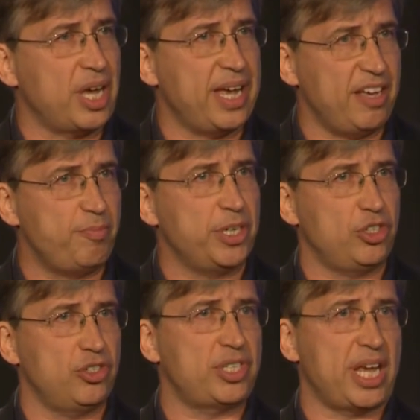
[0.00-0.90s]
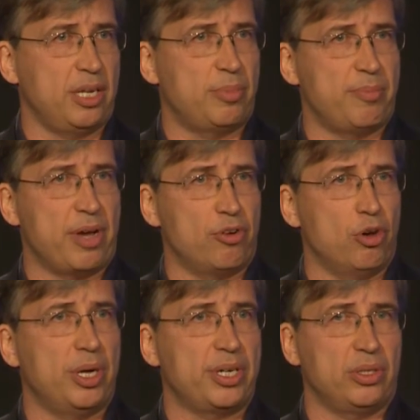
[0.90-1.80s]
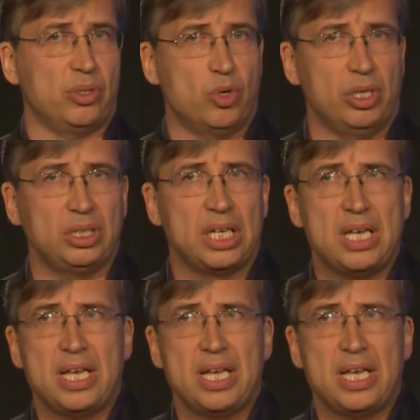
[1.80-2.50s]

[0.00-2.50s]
I have pictures taken by my robot out in the world,